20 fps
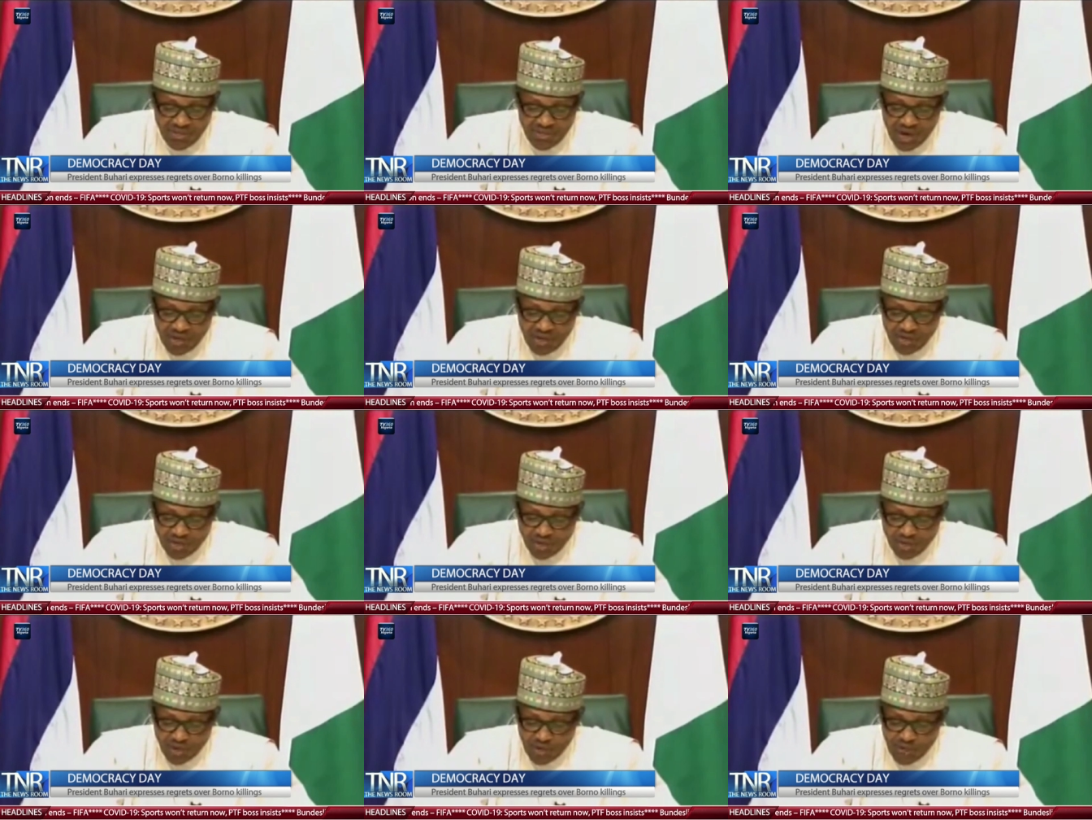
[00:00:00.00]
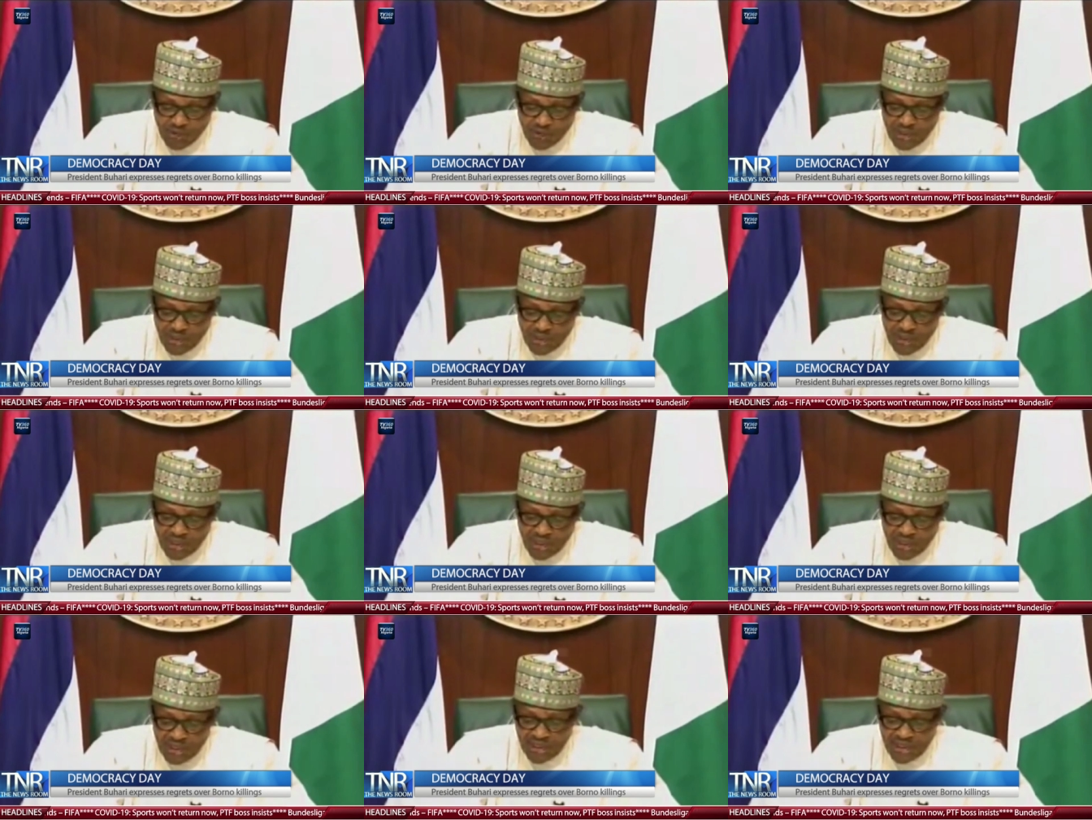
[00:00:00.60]
far from
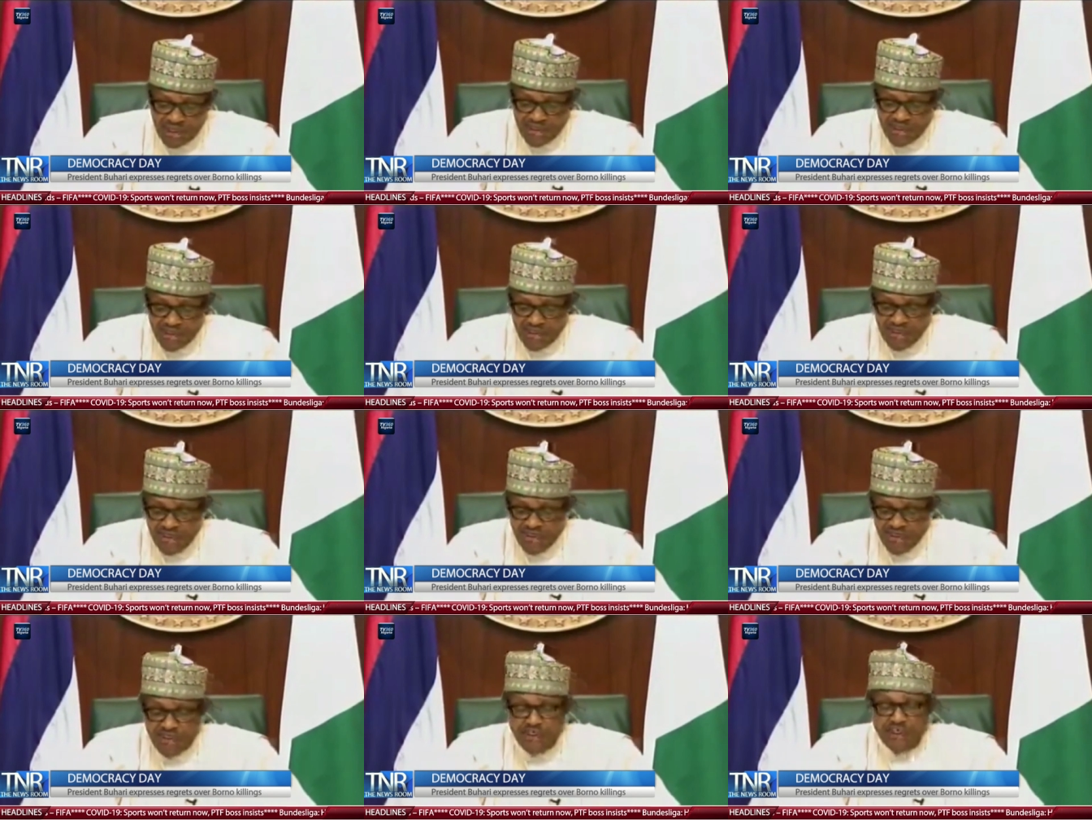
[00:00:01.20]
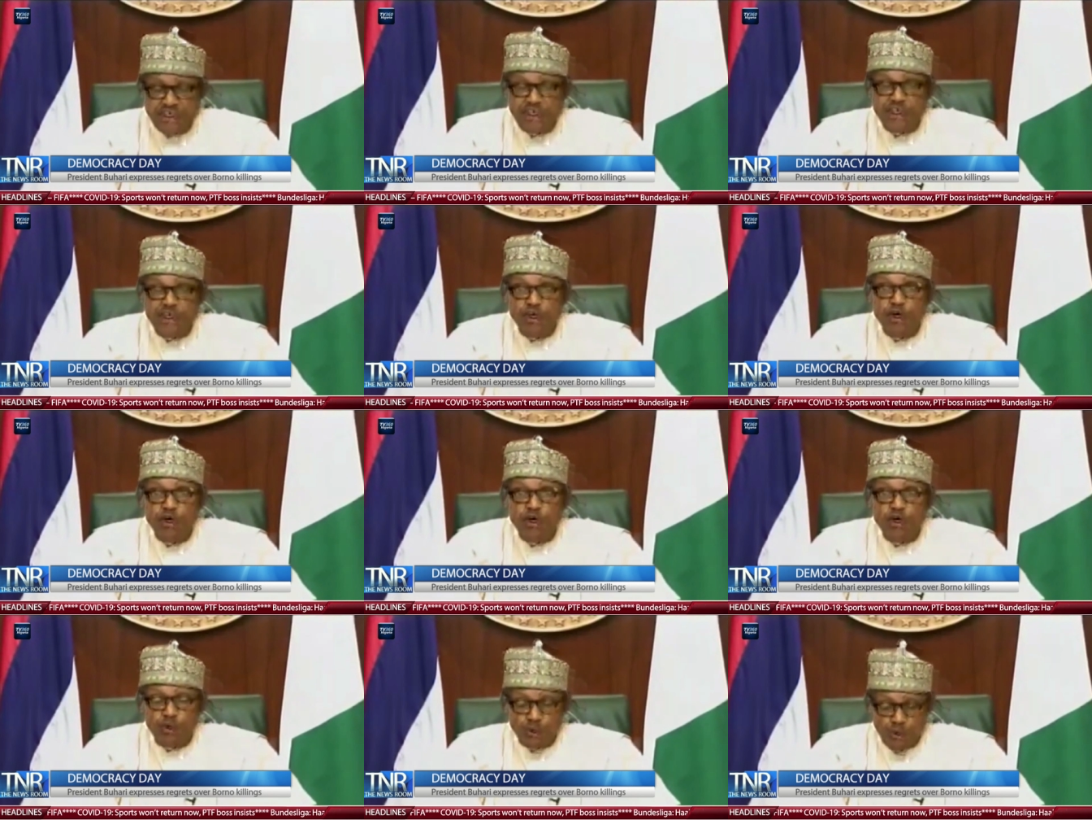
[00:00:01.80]
their ancestral
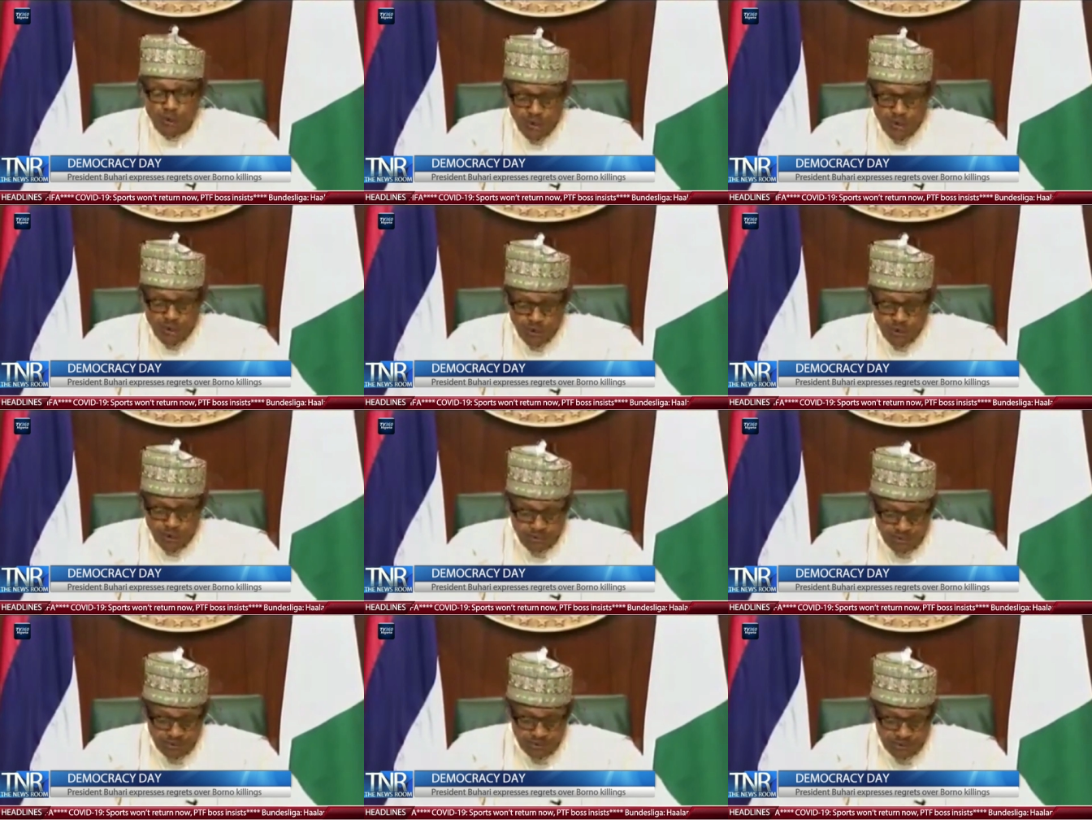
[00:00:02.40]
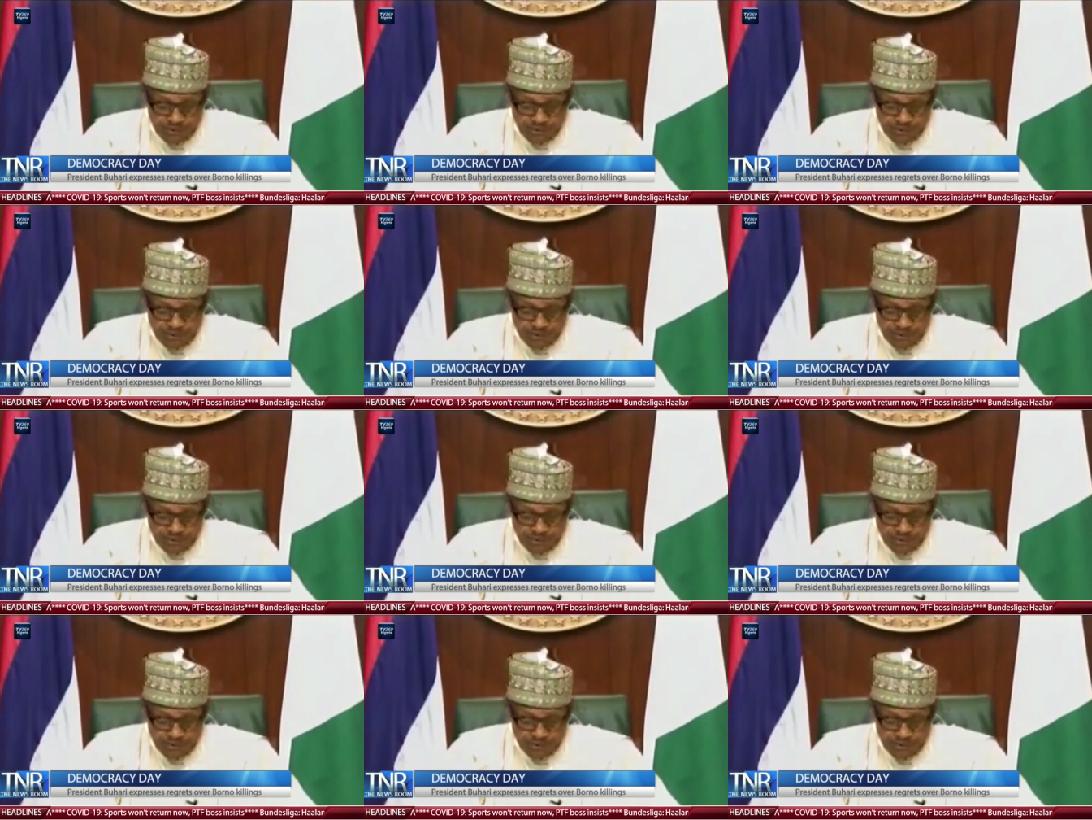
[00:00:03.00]
homes.